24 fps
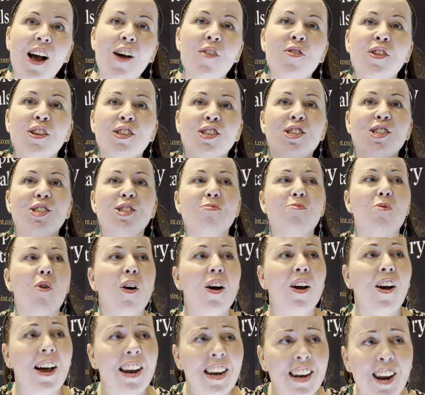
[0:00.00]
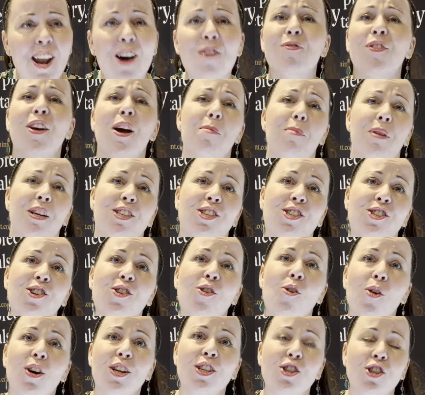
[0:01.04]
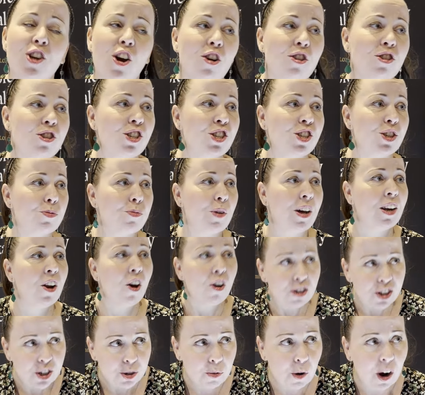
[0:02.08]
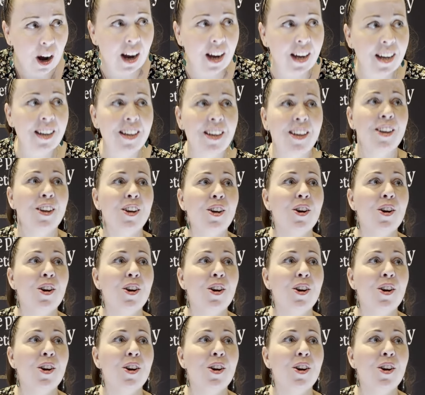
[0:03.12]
And this is why I love coming to the coin shows, because we're locked away,